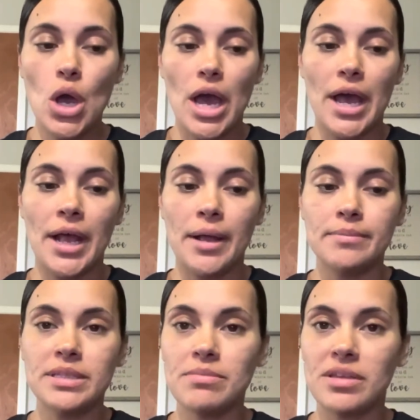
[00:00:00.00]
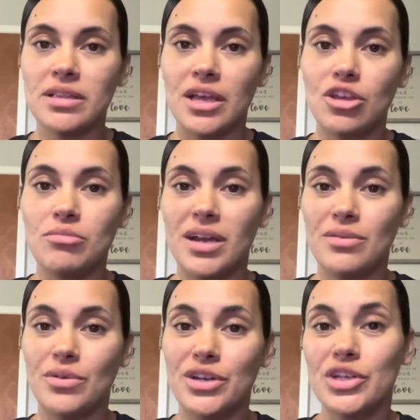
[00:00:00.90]
something that you might
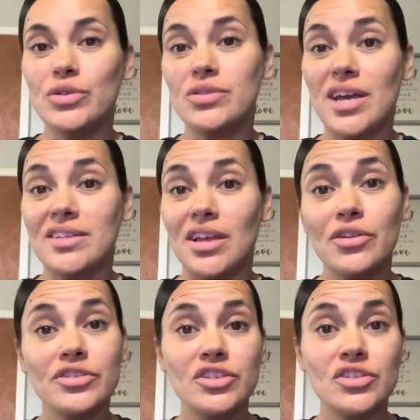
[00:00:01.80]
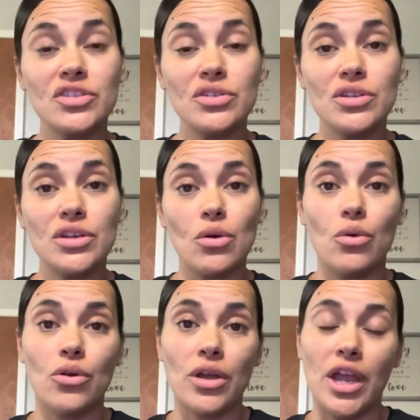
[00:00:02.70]
want to use as a nursing student
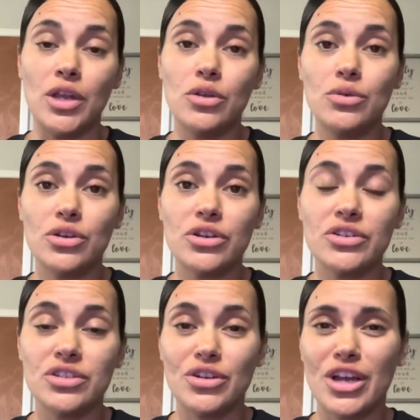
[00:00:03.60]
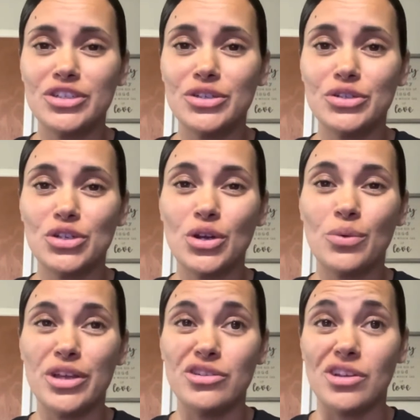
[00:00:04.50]
or a new nurse. You're not too sure
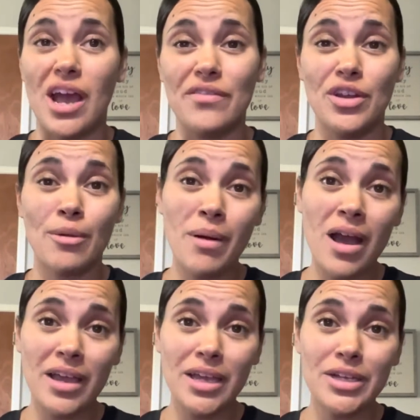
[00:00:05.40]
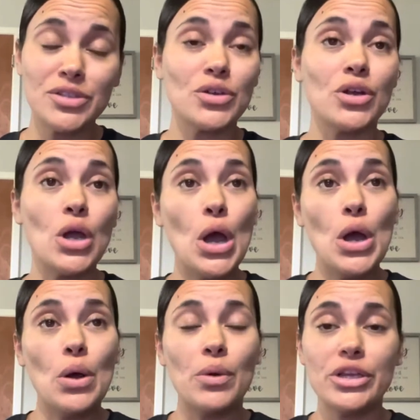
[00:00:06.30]
what you should have in your pockets or
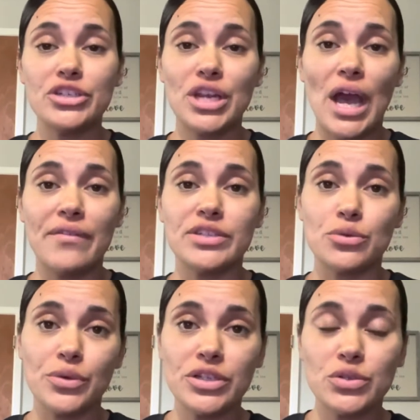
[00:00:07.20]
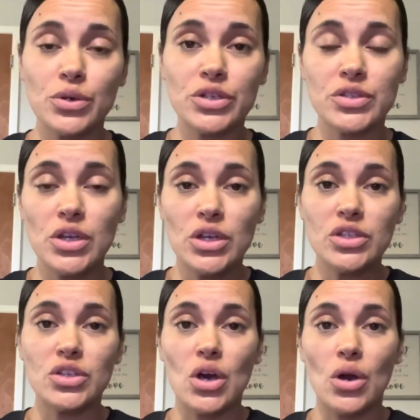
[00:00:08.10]
what you should have as a resource.
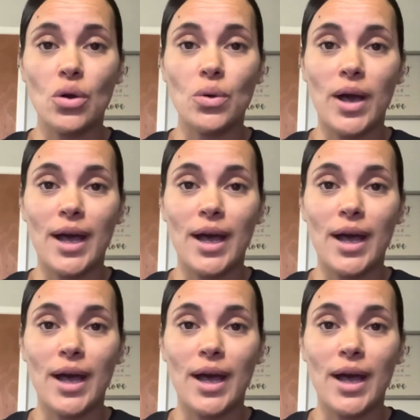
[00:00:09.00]
So